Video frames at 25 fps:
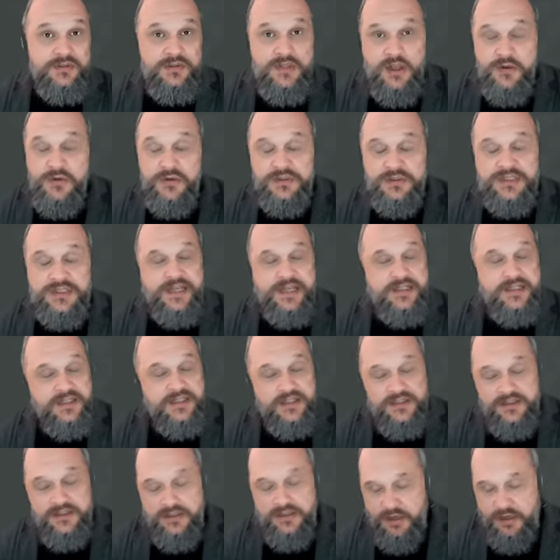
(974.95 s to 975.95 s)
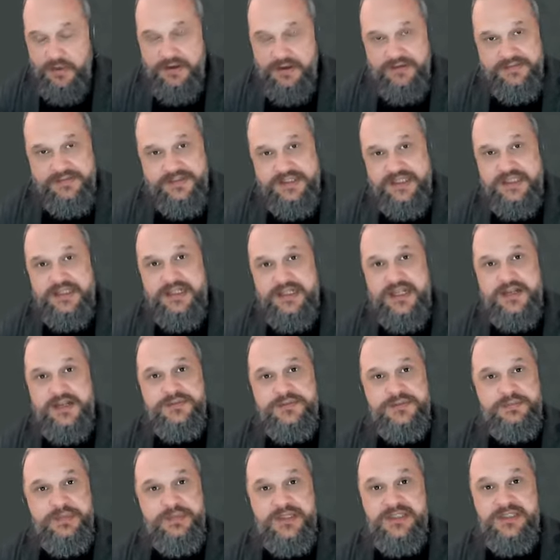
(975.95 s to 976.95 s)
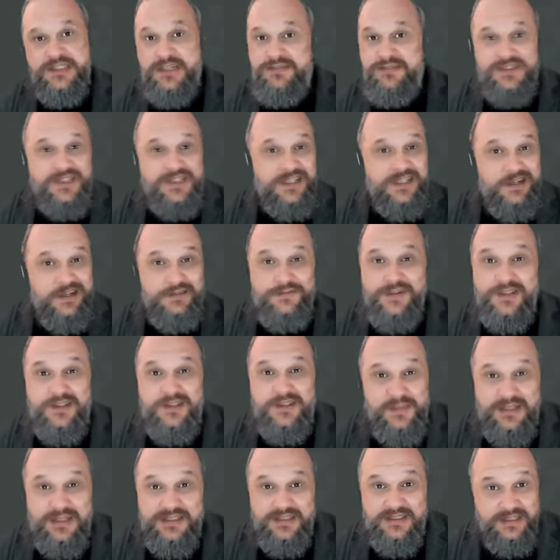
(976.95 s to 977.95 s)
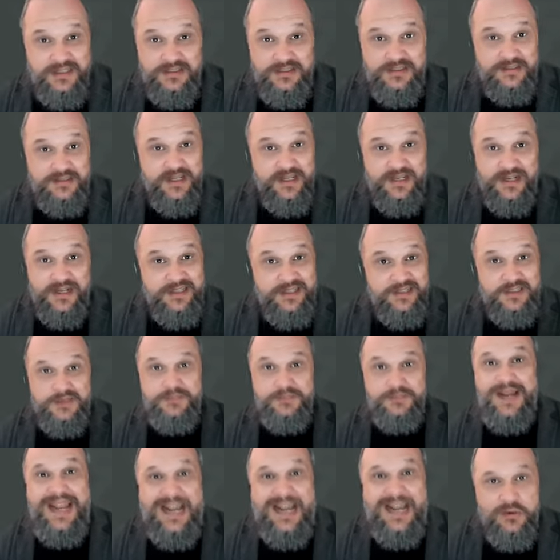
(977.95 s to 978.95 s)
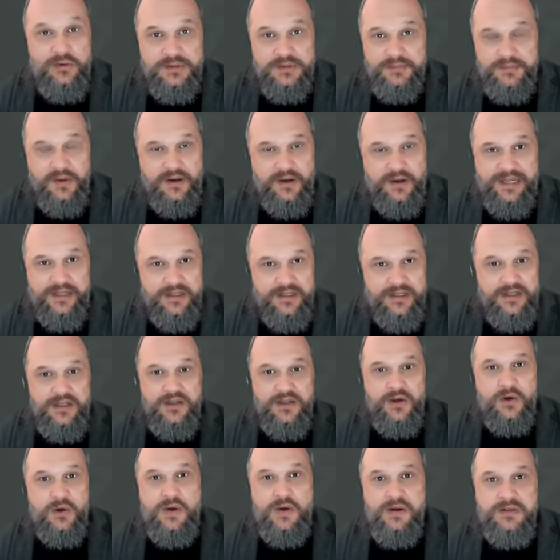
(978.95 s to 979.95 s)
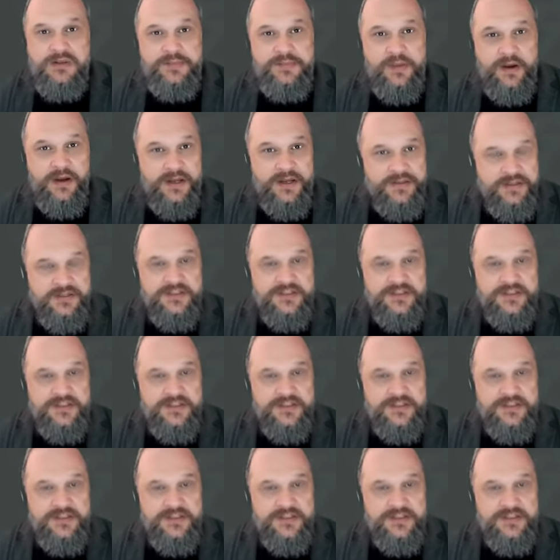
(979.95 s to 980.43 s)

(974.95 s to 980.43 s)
know your data, know where everything lives, because everything fundamentally this day and age is powered by it or owned by it.